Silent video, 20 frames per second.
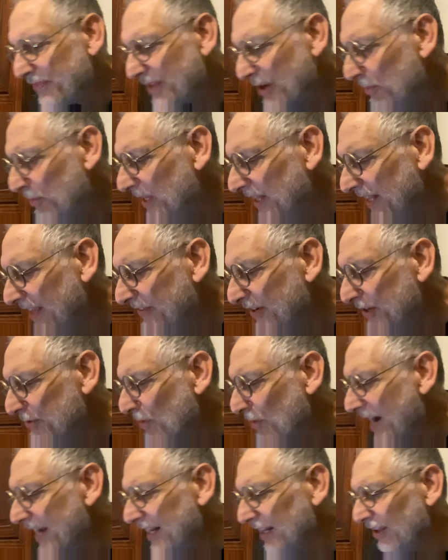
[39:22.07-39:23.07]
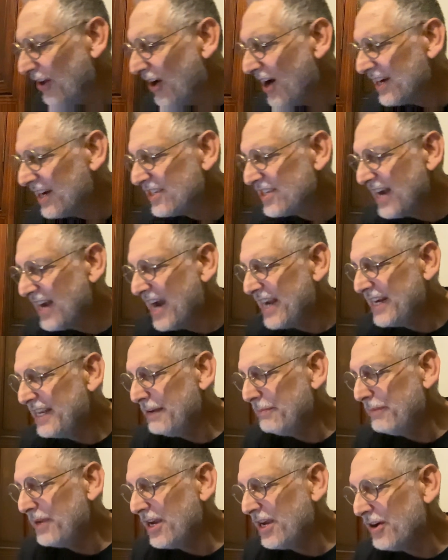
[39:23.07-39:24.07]
We live it right alongside
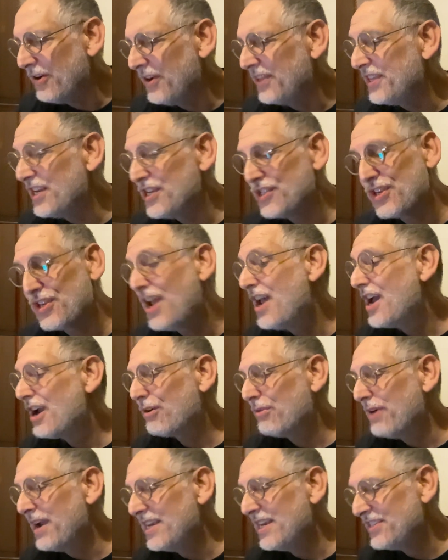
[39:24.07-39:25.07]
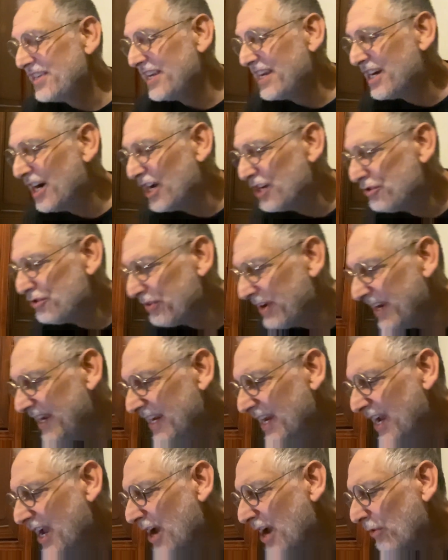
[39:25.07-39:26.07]
him here in this crazy country
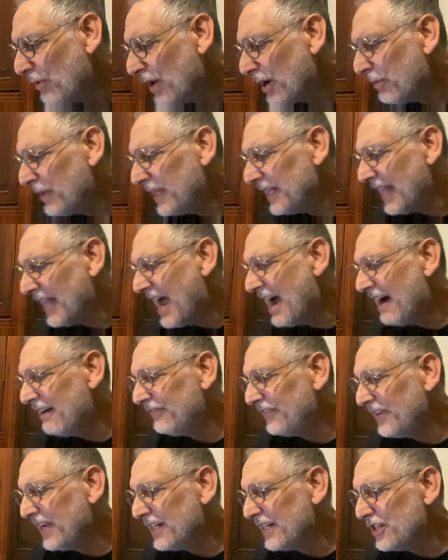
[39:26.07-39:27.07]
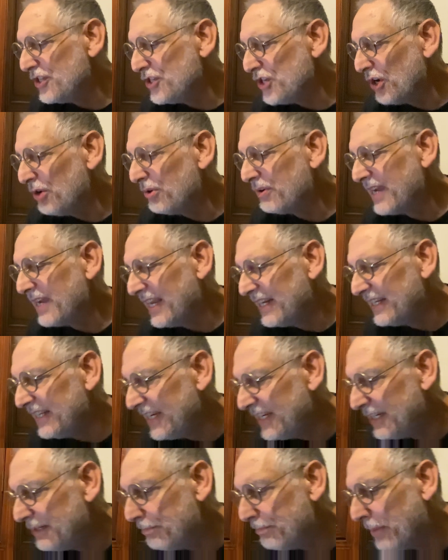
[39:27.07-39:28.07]
where we laugh and joke and
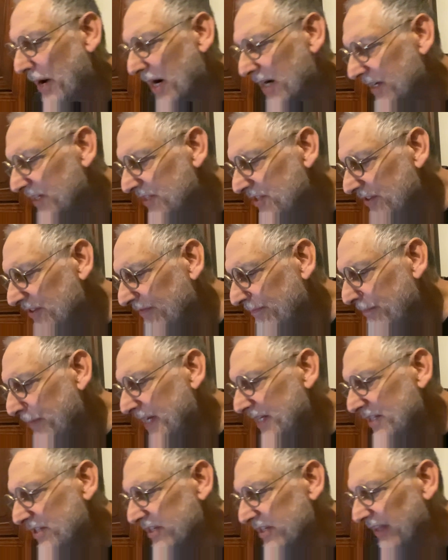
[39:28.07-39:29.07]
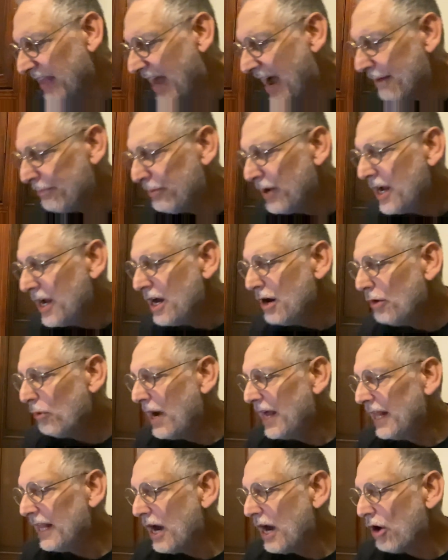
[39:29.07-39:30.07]
eat buckets of meat slop
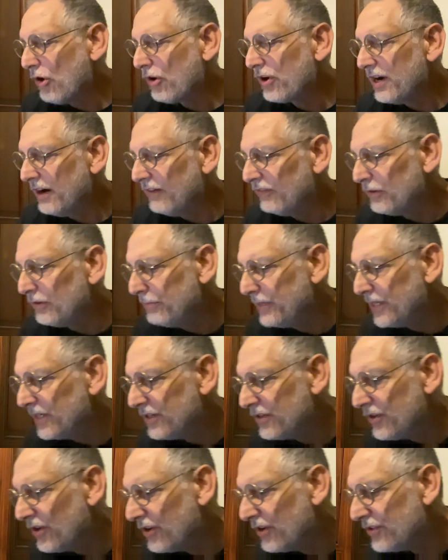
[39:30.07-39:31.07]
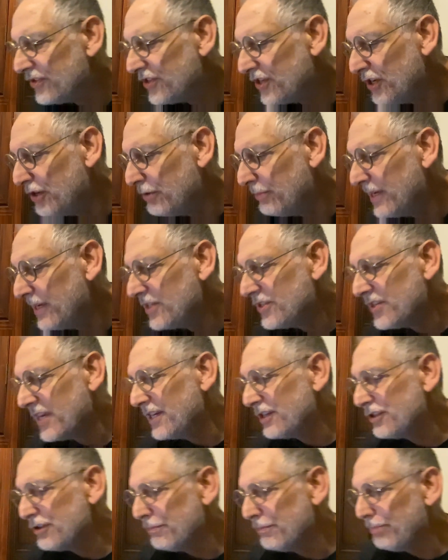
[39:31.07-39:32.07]
while our government turns humans
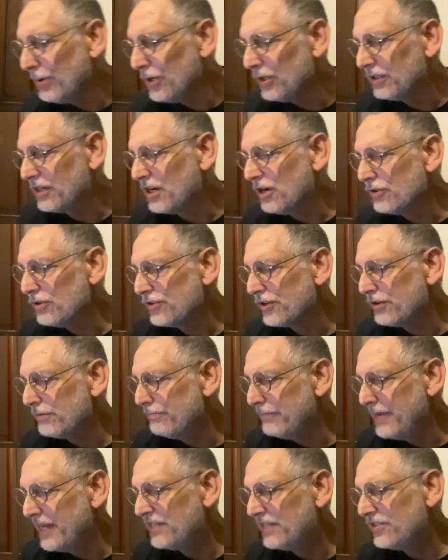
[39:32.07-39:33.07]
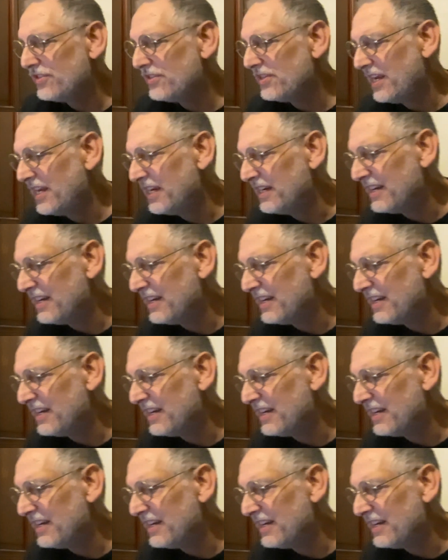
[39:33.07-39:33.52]
into bulldozer mints in